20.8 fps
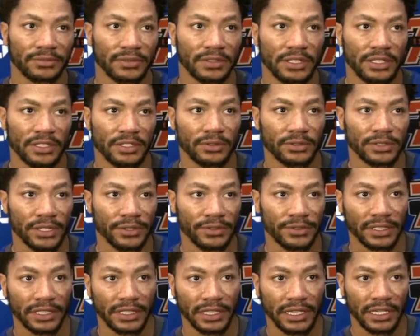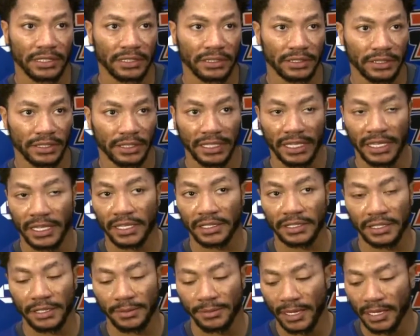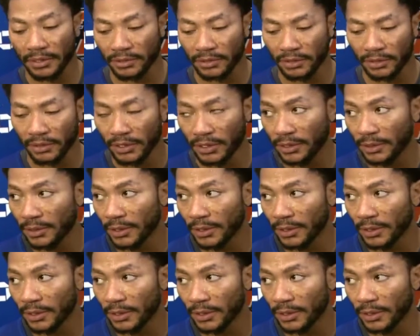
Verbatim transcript: just doing everything I could, I can to get back on the court.